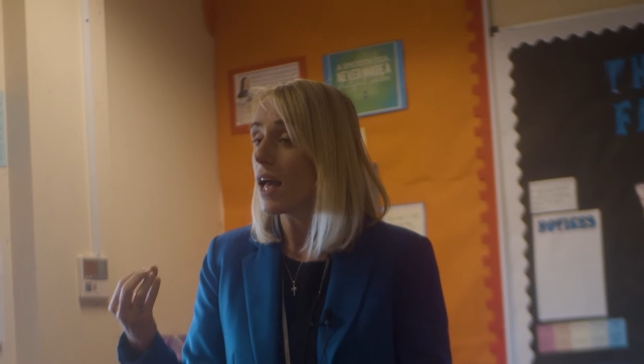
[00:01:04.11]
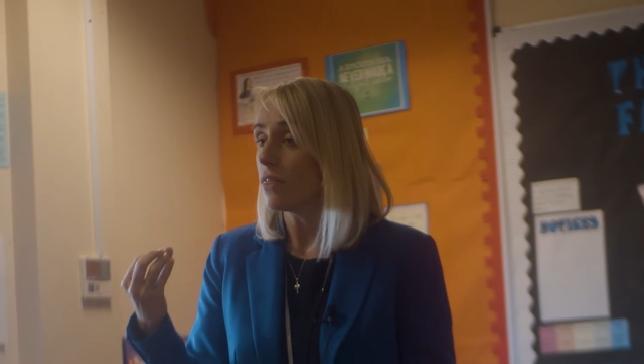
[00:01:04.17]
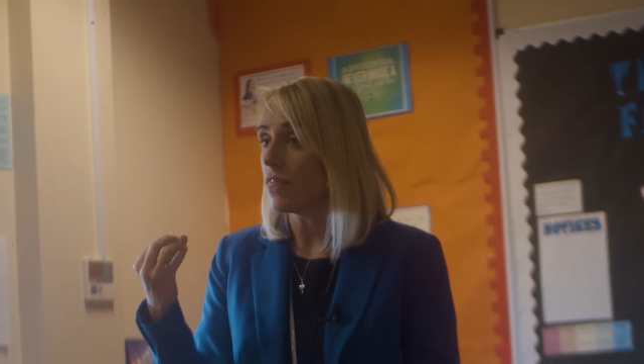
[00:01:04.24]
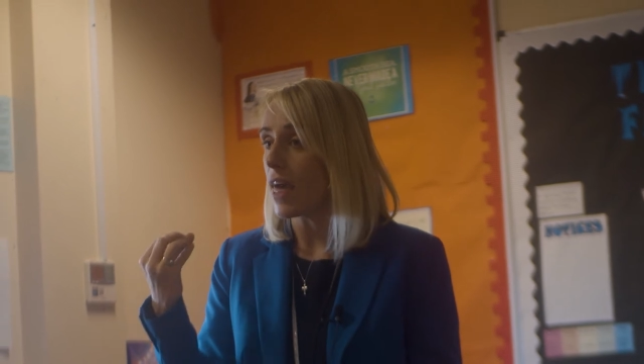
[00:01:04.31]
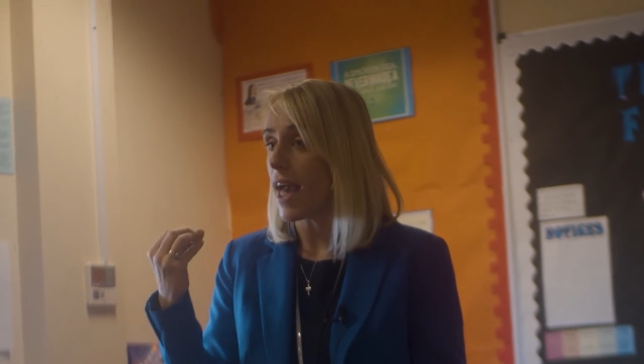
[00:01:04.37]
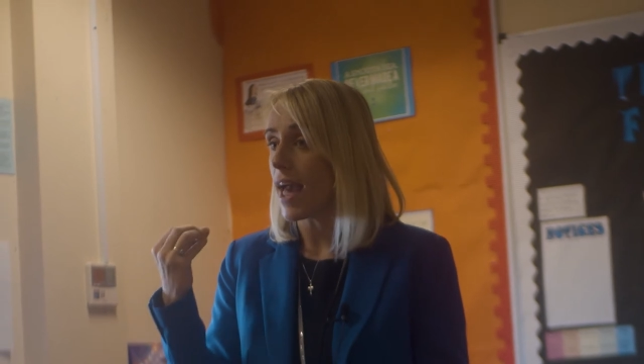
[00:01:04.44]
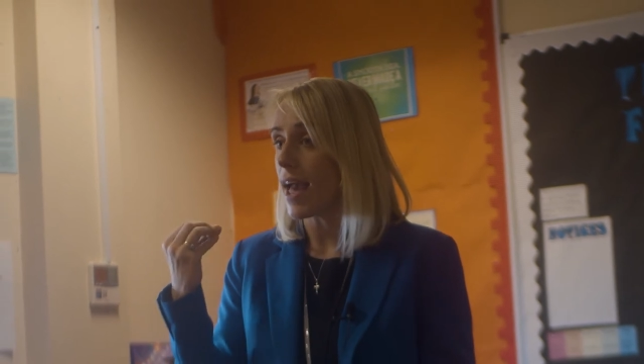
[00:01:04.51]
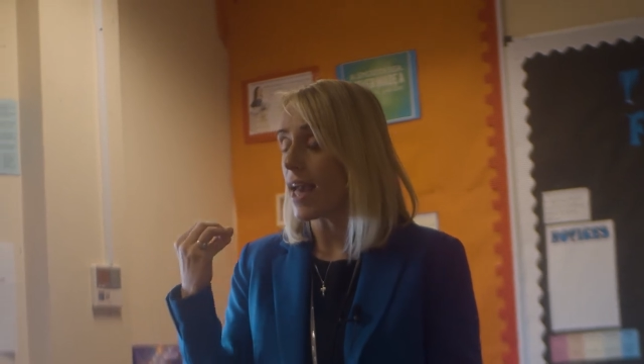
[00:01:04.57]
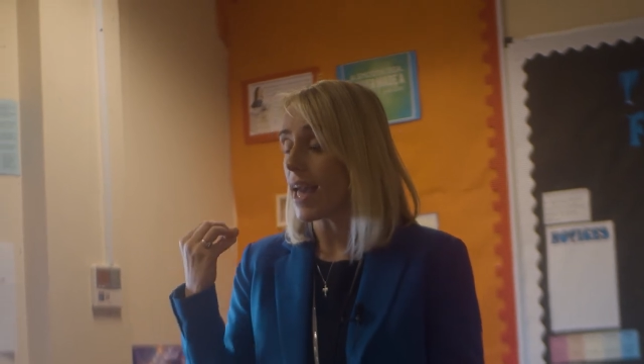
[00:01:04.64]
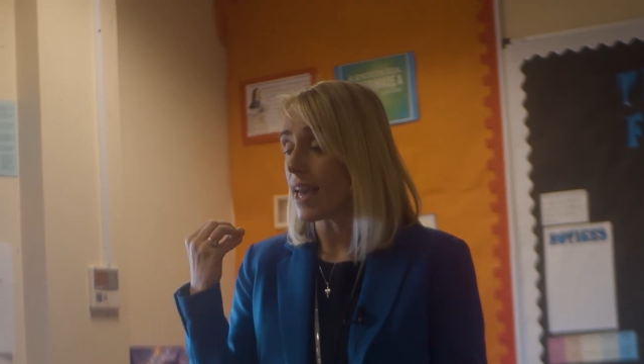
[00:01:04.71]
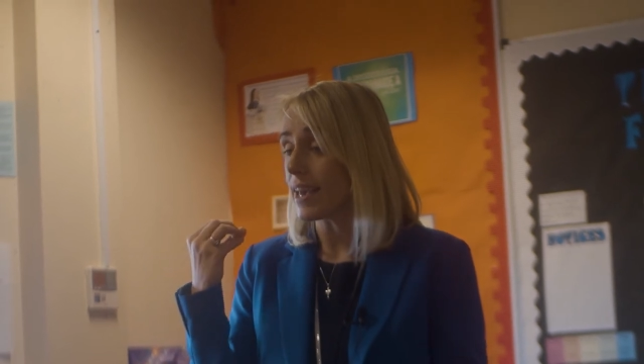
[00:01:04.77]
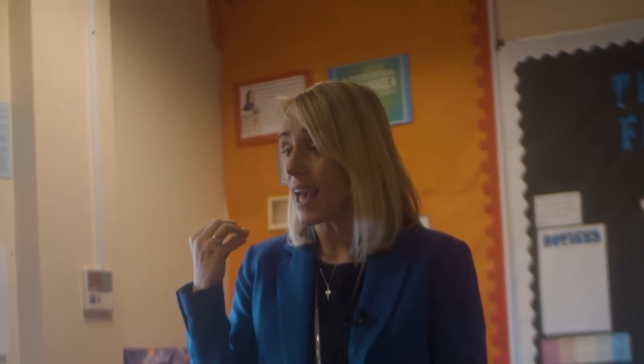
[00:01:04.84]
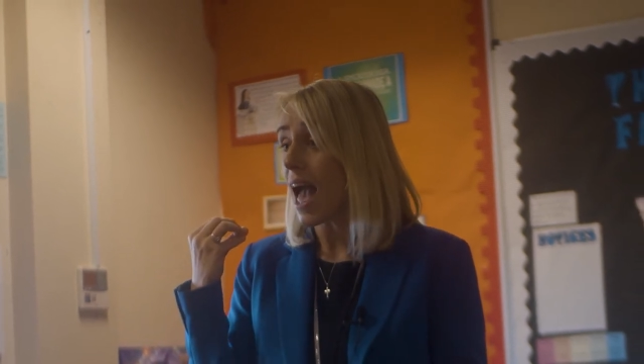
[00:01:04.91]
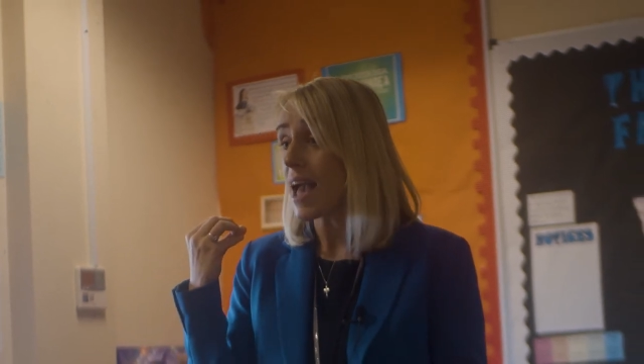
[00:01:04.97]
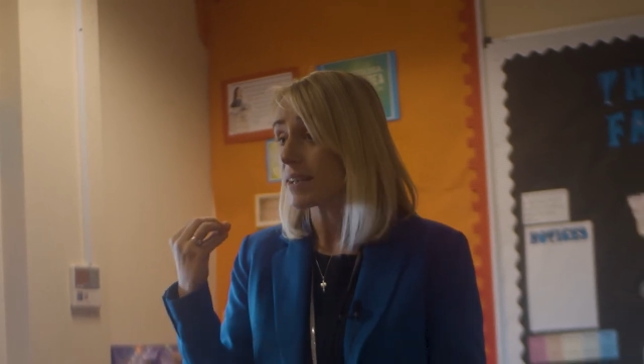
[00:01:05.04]
their
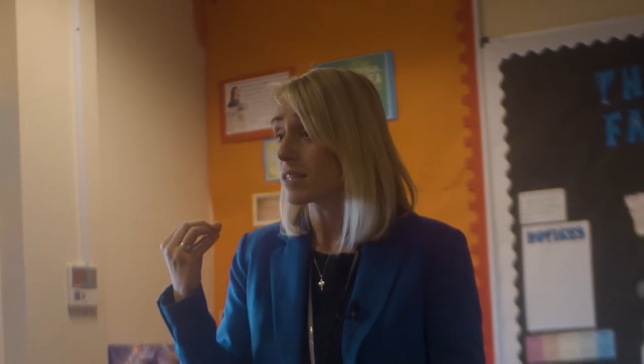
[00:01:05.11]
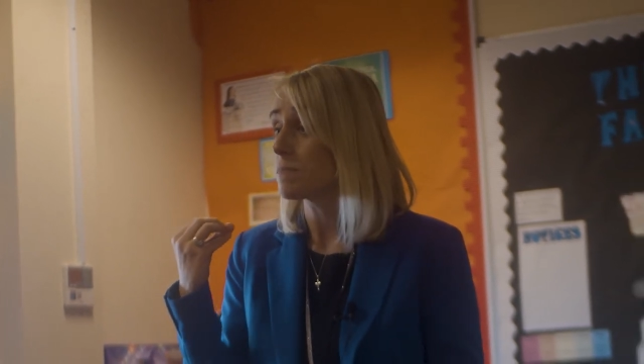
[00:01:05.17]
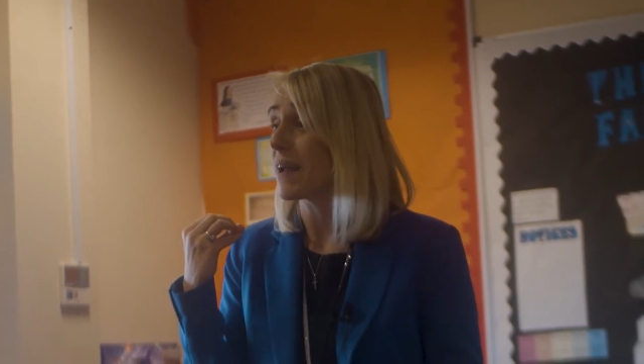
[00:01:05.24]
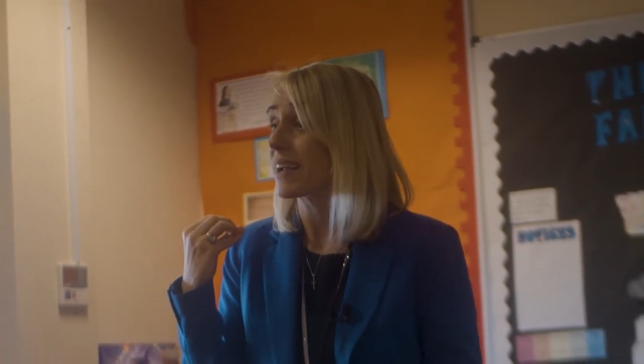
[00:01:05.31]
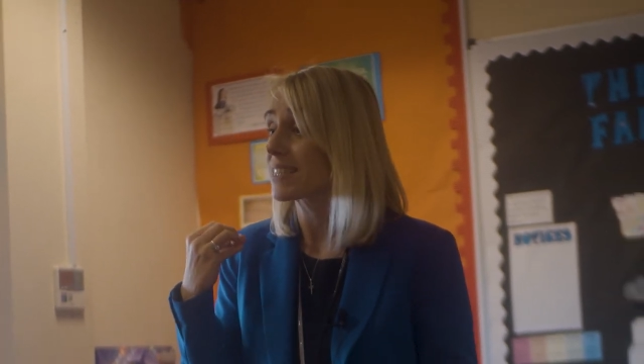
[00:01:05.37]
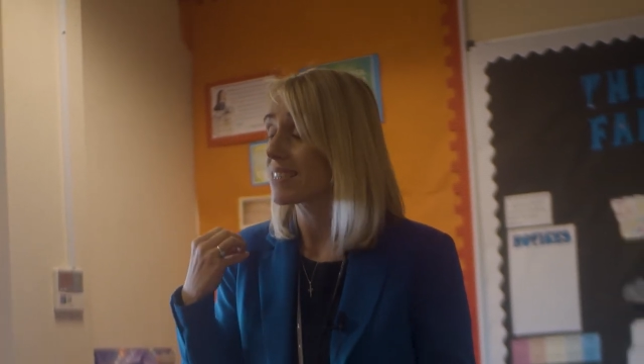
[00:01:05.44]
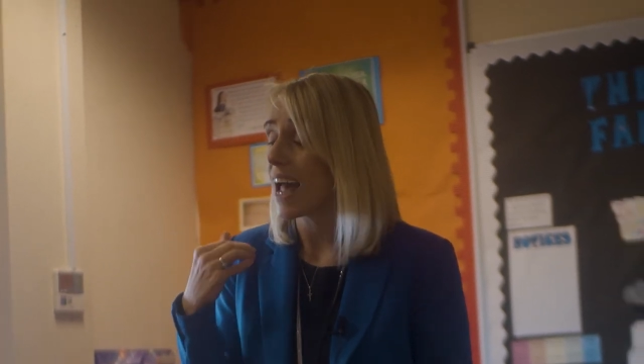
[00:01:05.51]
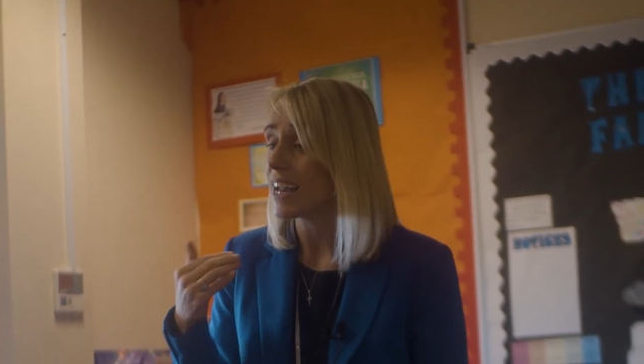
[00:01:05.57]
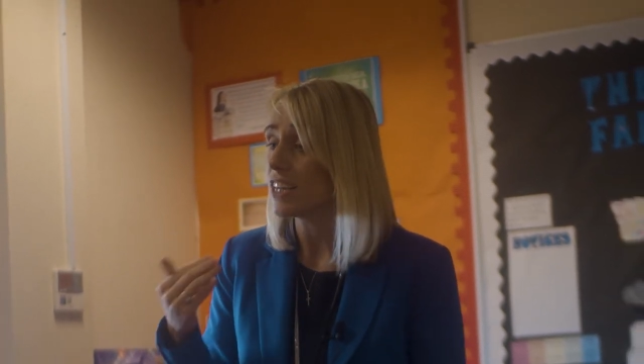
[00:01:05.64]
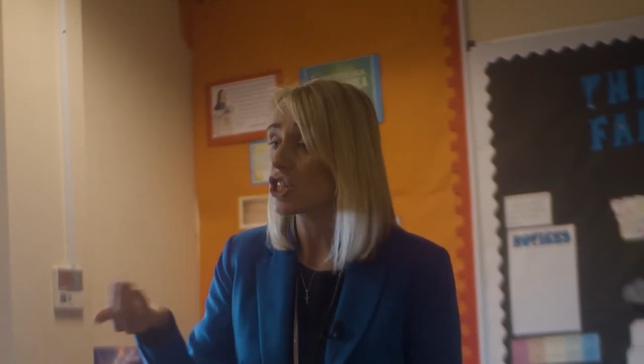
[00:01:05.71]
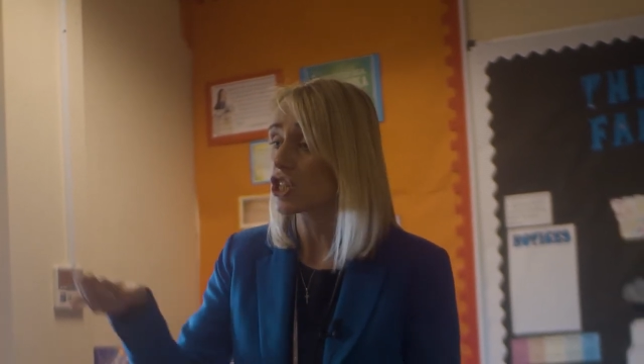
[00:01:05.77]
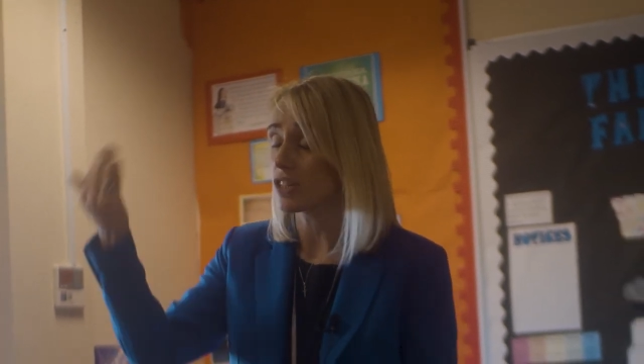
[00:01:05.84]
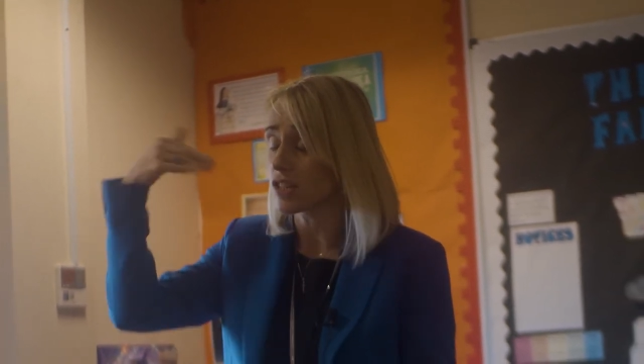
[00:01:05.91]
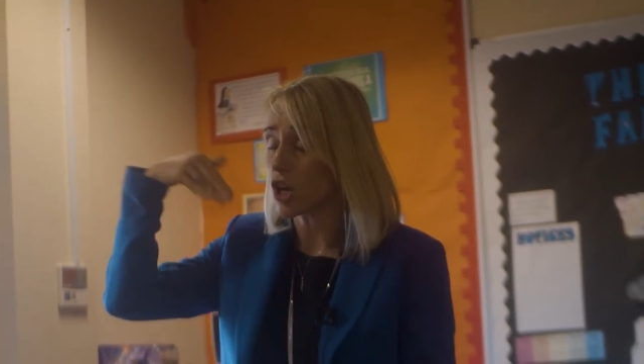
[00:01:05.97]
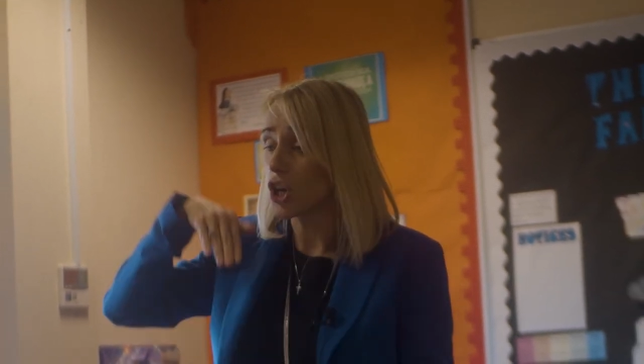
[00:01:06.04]
expectations